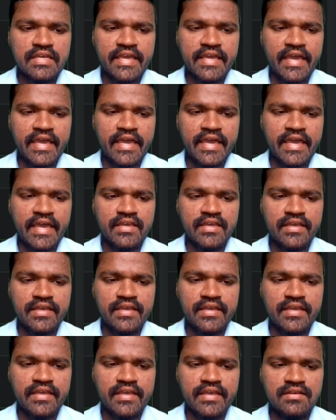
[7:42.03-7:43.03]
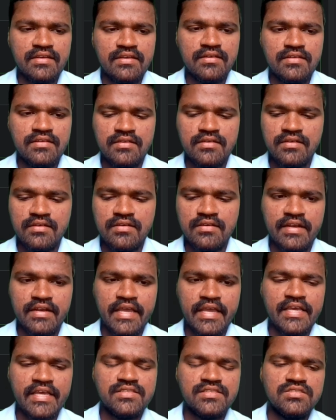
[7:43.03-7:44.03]
k in
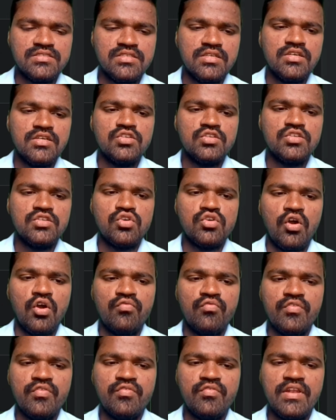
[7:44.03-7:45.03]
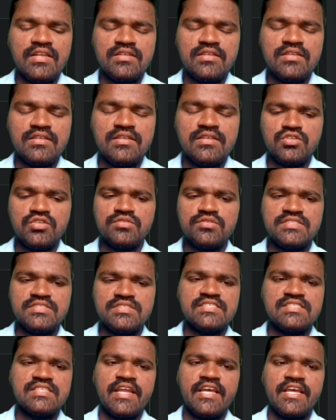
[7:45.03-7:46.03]
range. So we will use
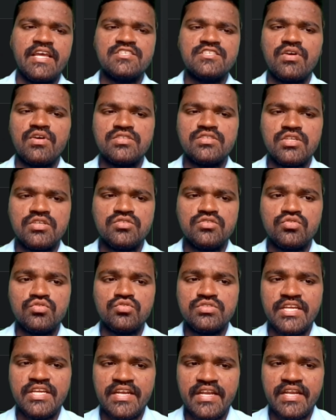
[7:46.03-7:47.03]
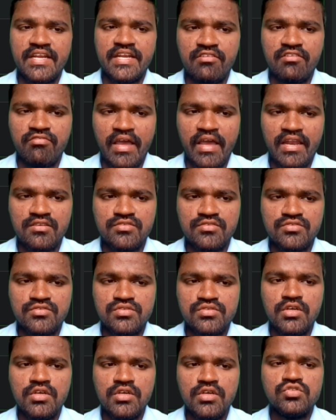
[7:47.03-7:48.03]
this range function to generate
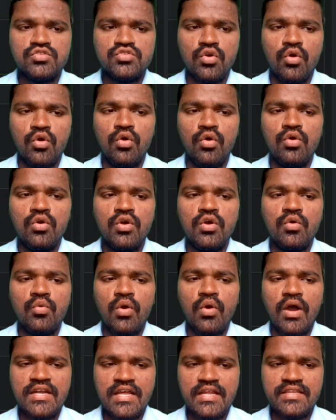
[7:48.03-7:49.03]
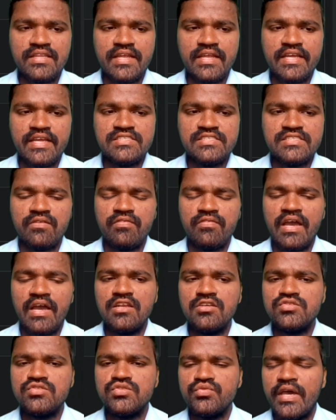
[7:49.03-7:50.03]
values. So what are the range of
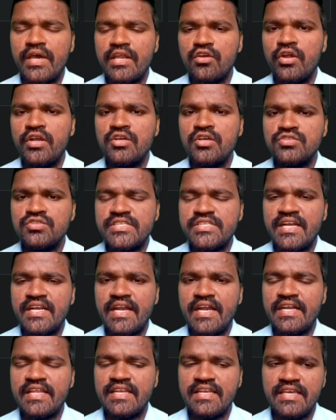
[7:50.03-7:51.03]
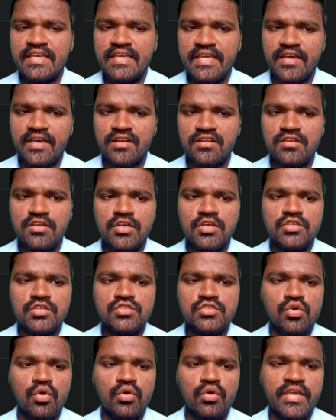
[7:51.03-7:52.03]
values we are going to generate in here?
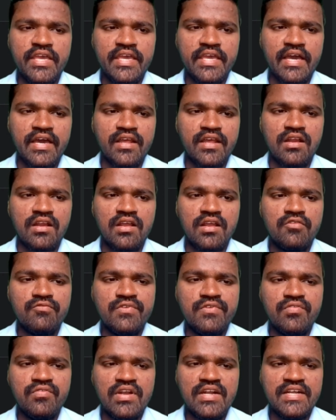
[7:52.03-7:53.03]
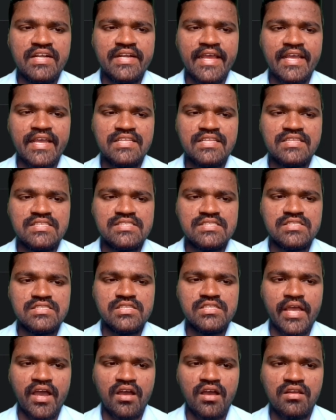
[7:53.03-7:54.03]
So here we will take this
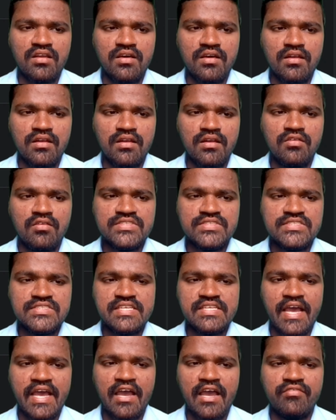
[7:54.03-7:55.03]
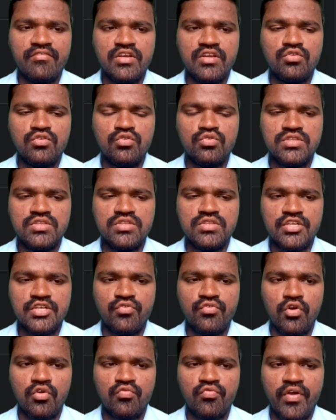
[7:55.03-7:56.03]
diagonal, which is having 2, 3,
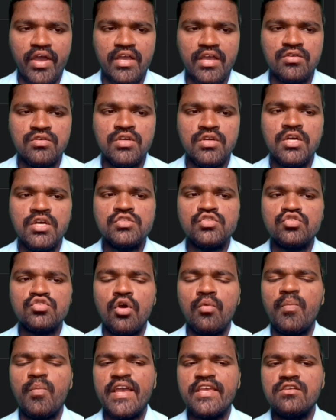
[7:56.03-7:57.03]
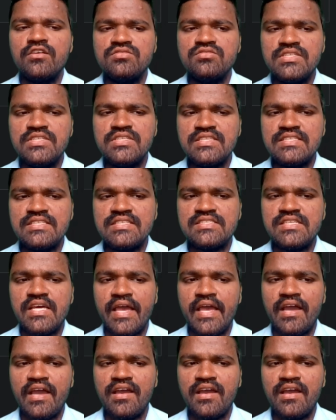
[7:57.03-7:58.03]
4, 5. So by using this
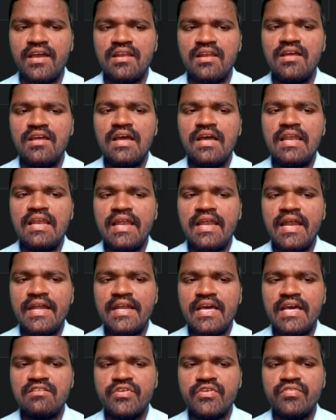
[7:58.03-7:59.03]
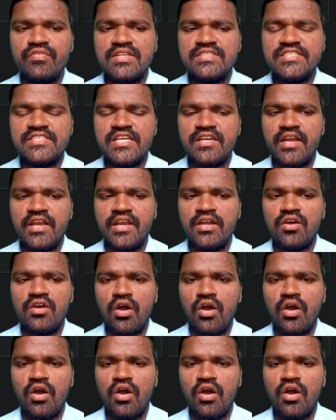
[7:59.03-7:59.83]
diagonal, later we will generate